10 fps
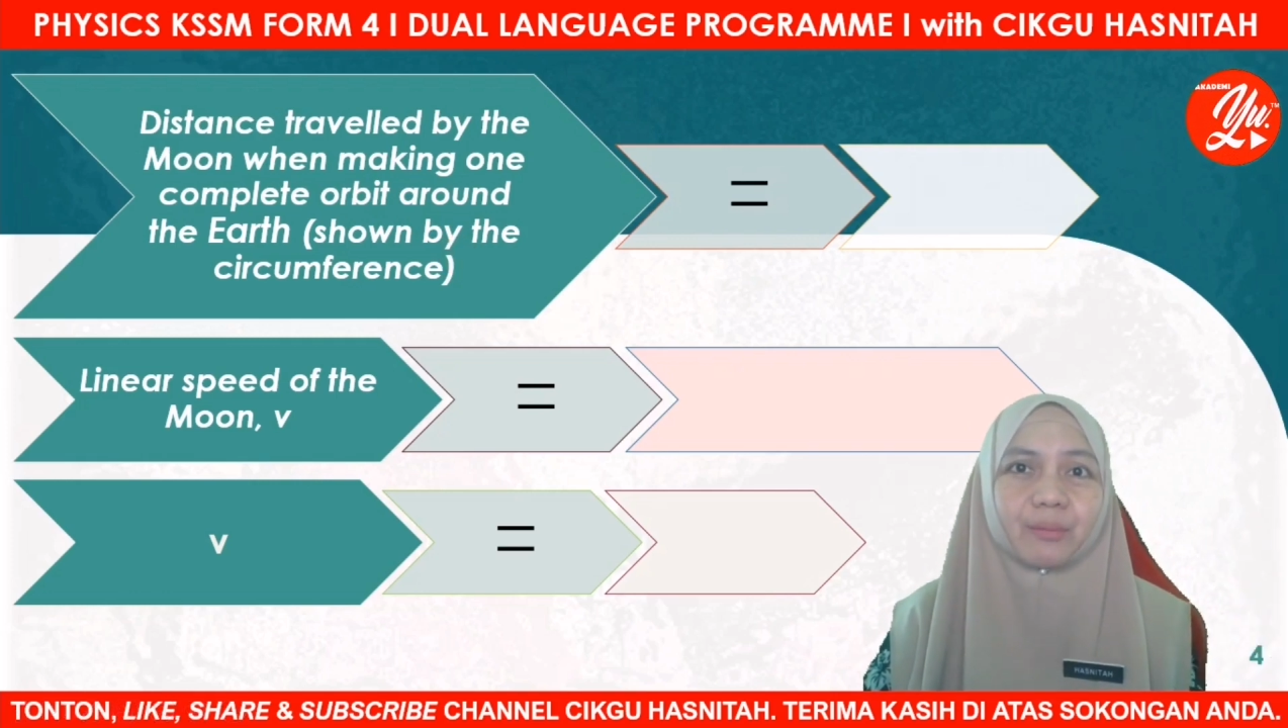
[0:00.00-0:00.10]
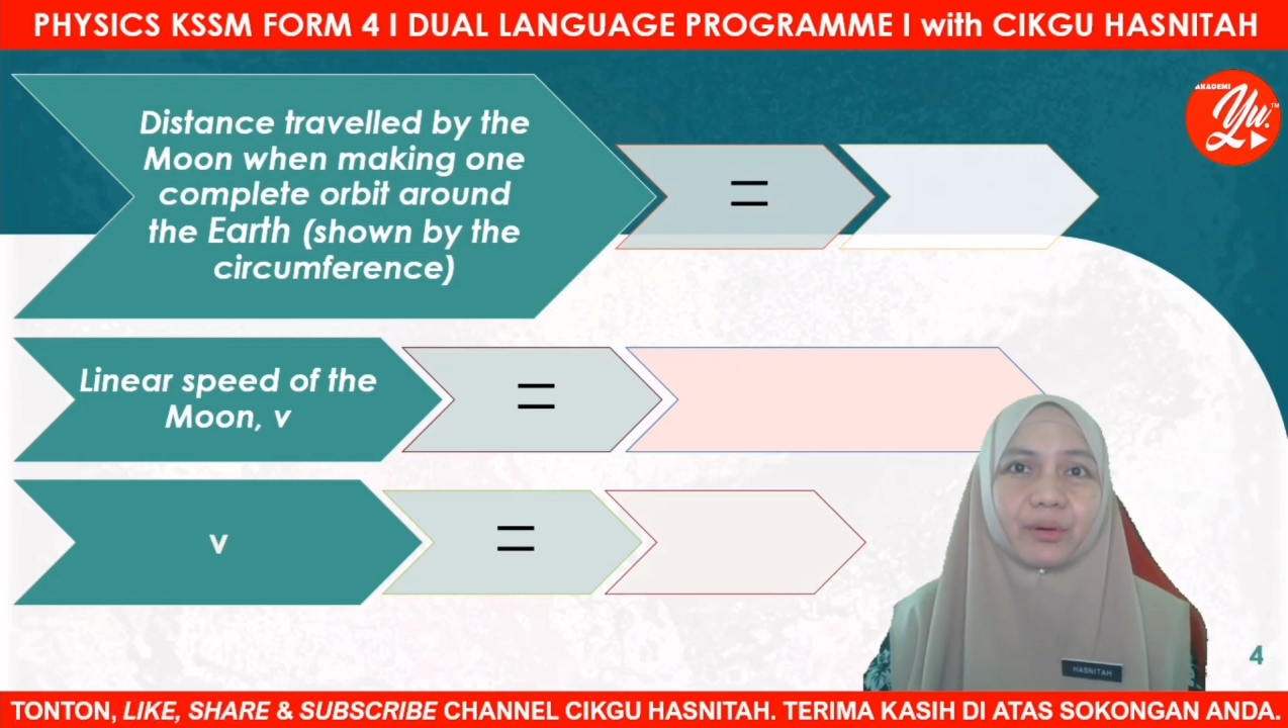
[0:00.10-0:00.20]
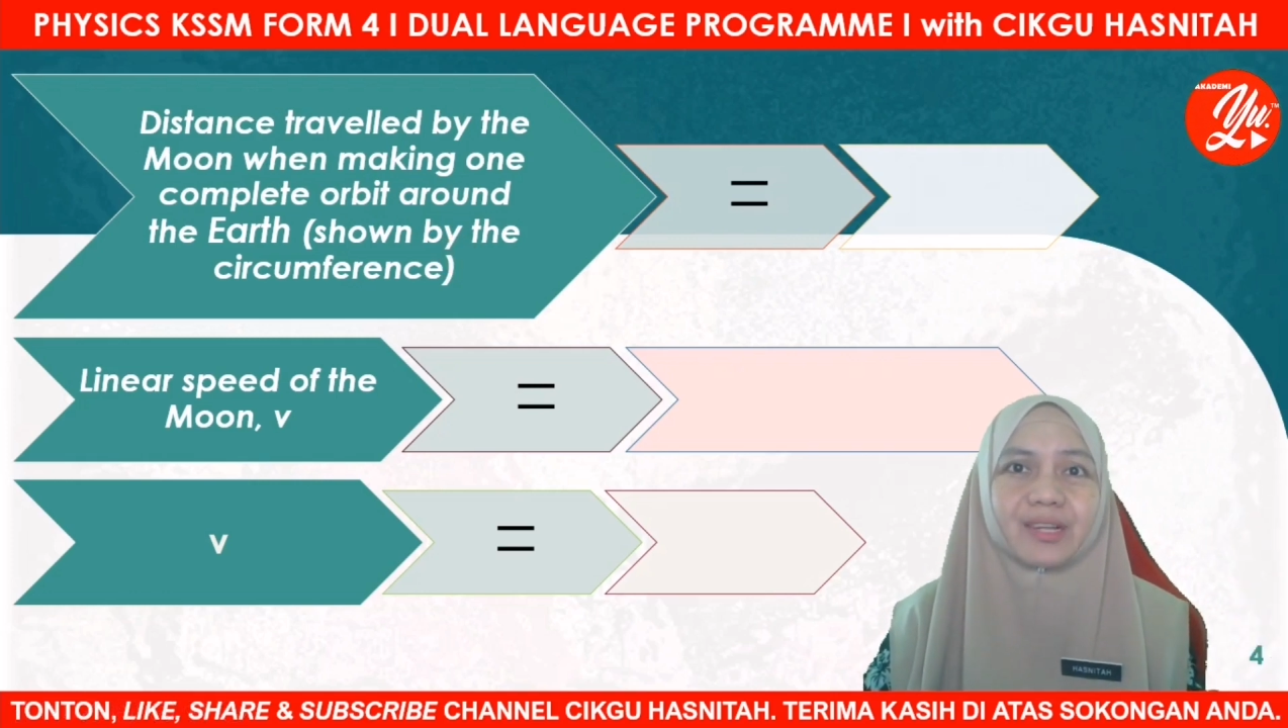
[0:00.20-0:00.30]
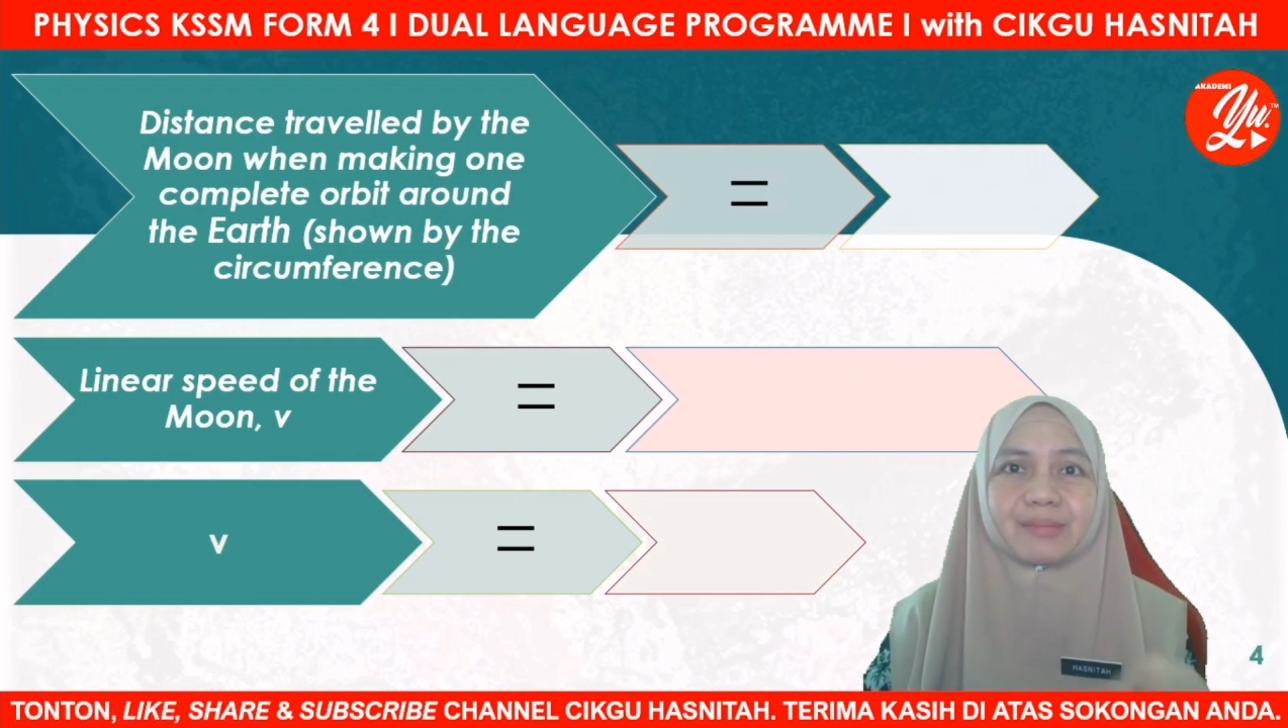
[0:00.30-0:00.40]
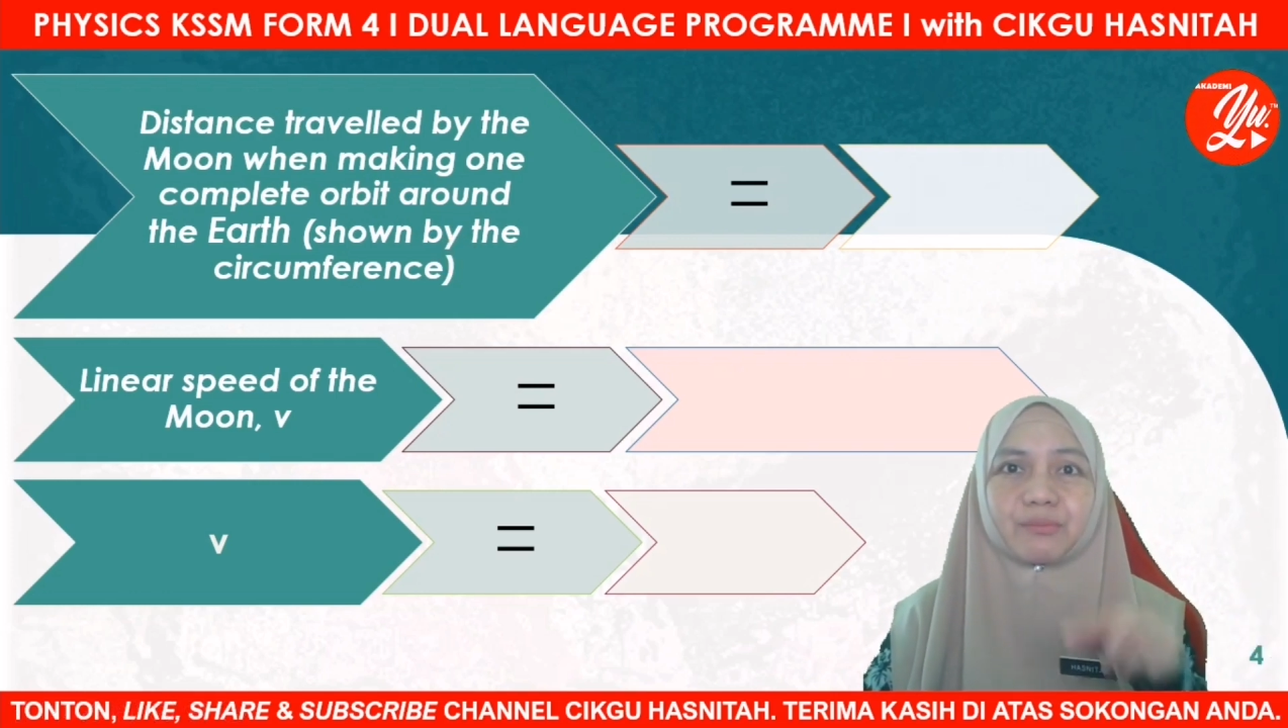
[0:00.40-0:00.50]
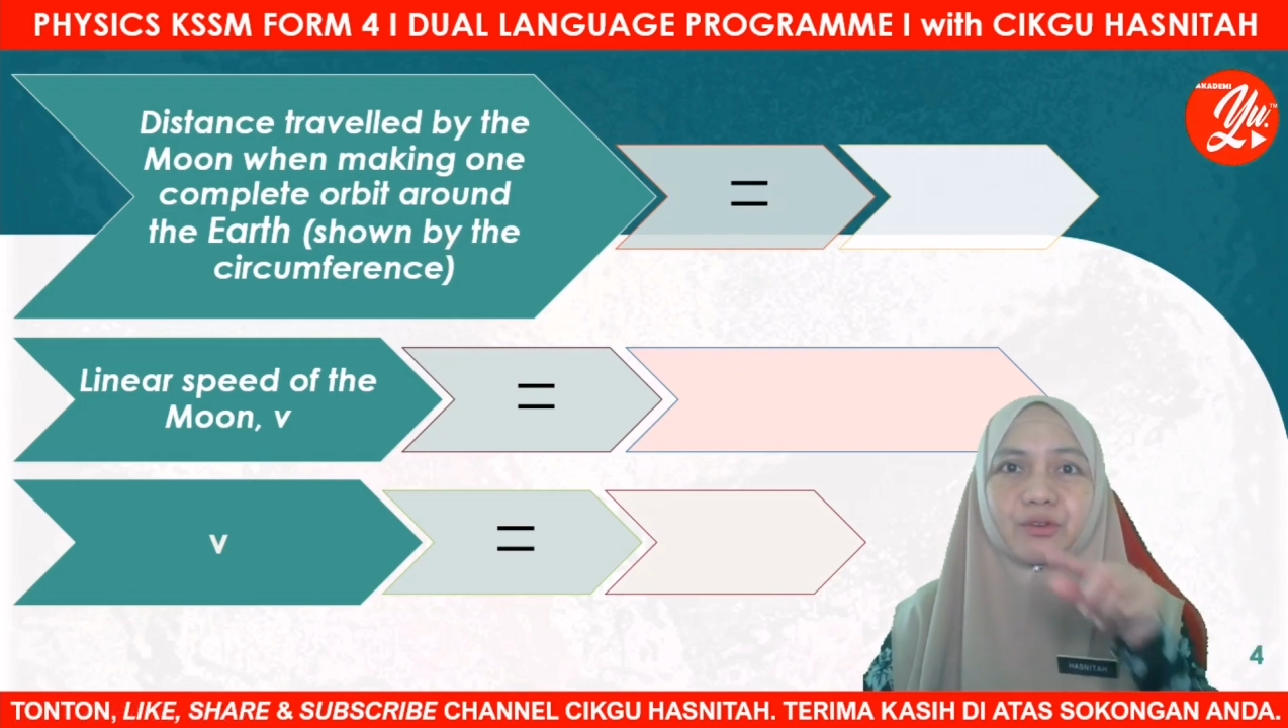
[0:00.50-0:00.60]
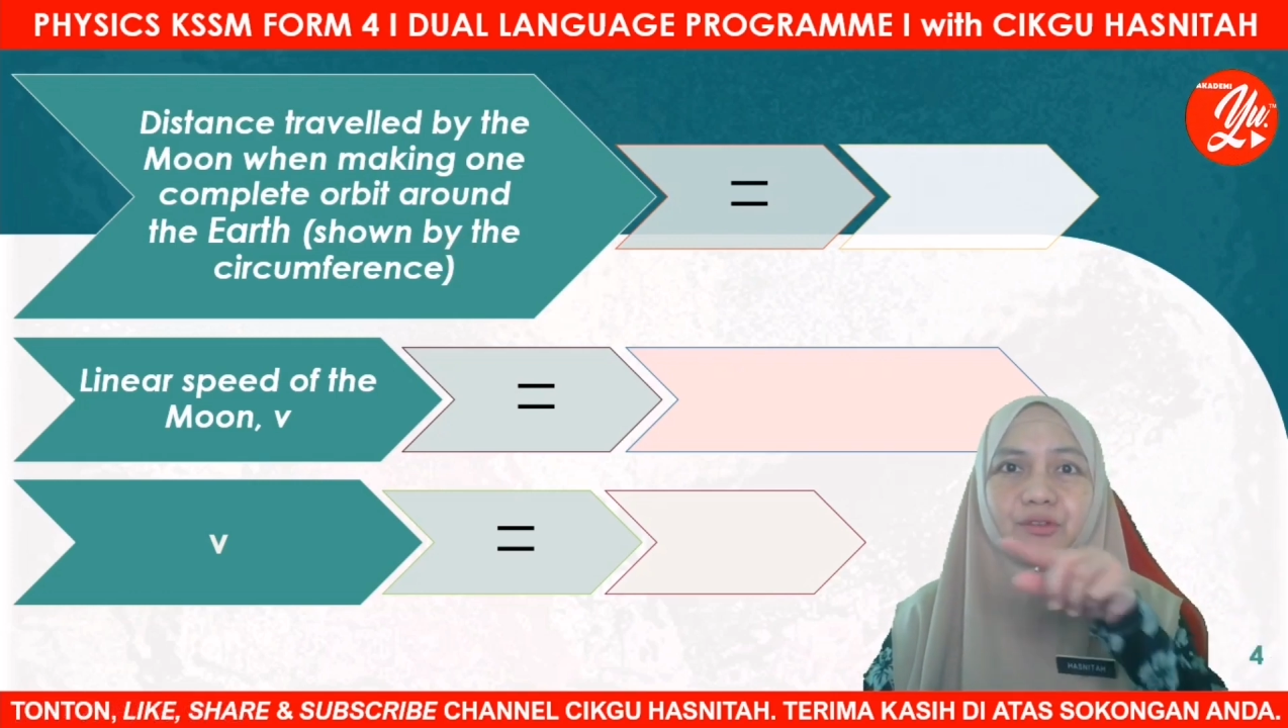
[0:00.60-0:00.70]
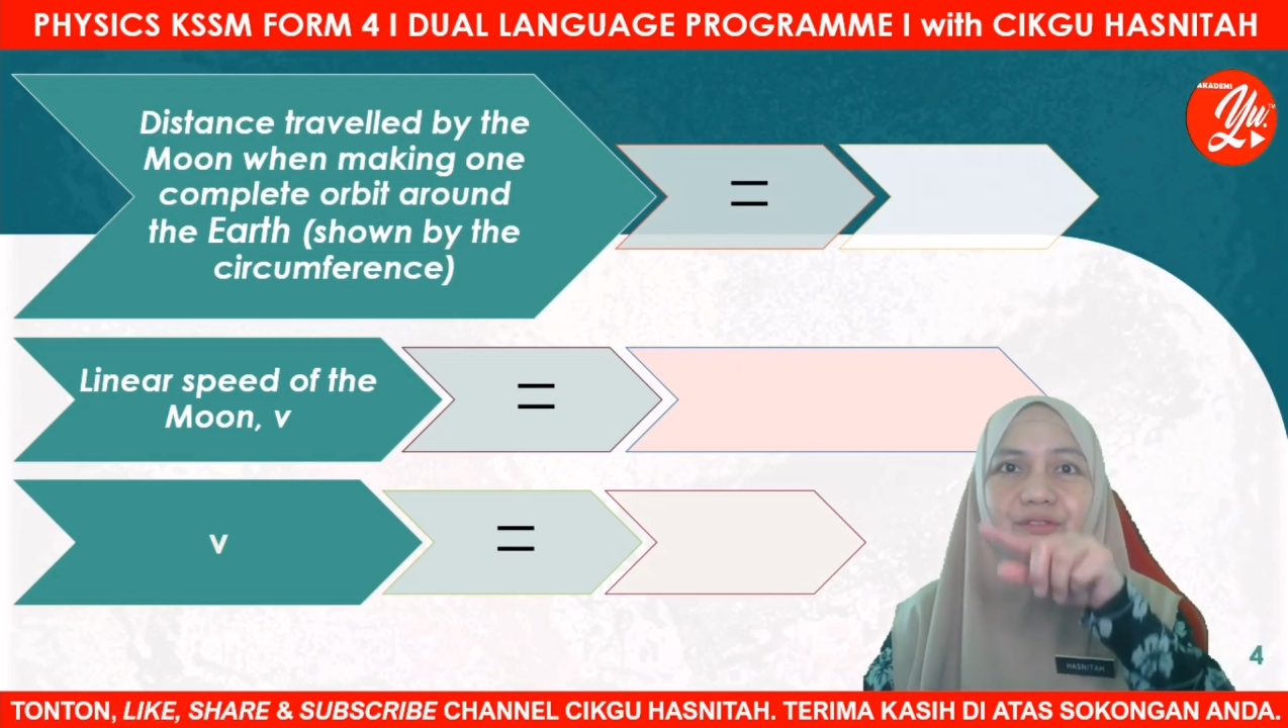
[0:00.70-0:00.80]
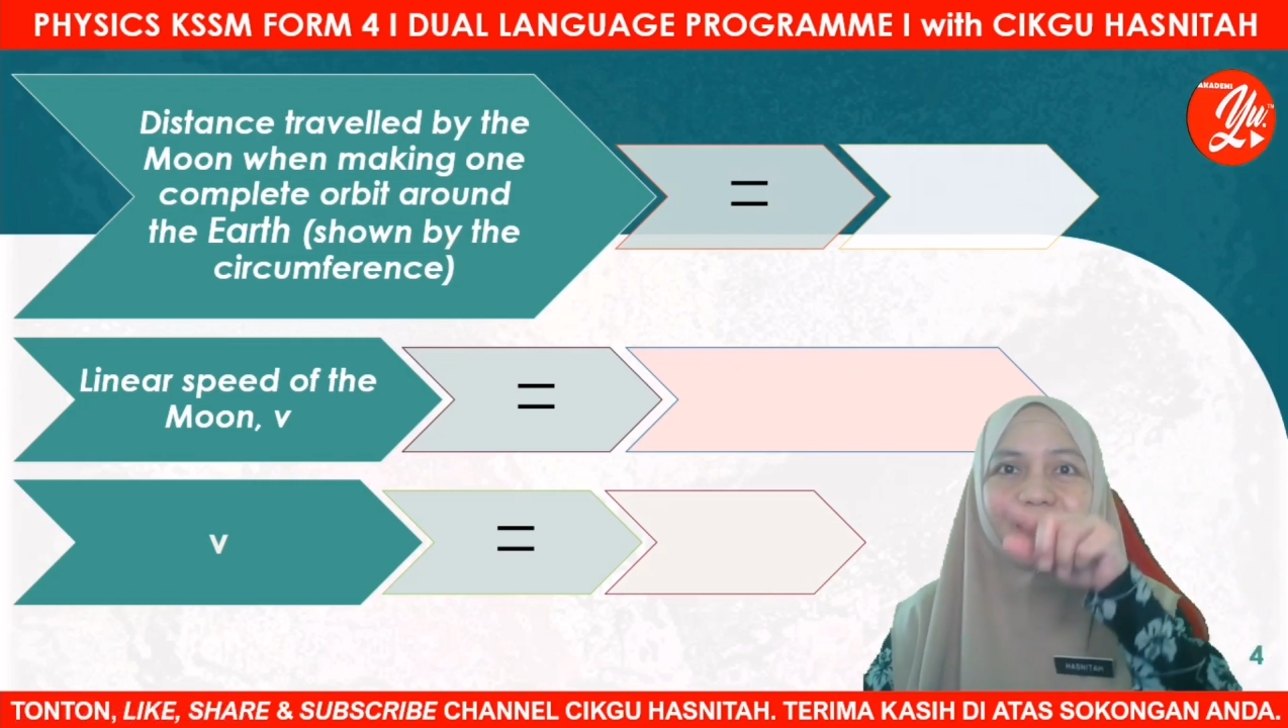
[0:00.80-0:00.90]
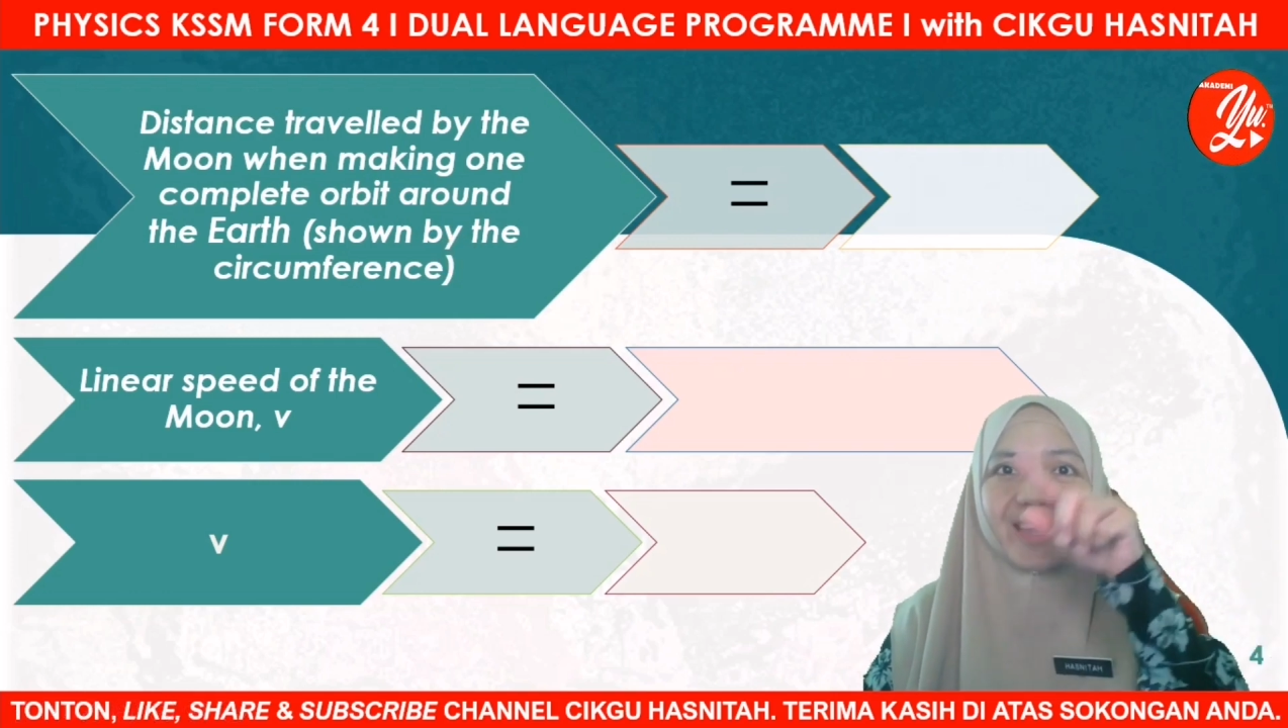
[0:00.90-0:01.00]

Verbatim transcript: bodies move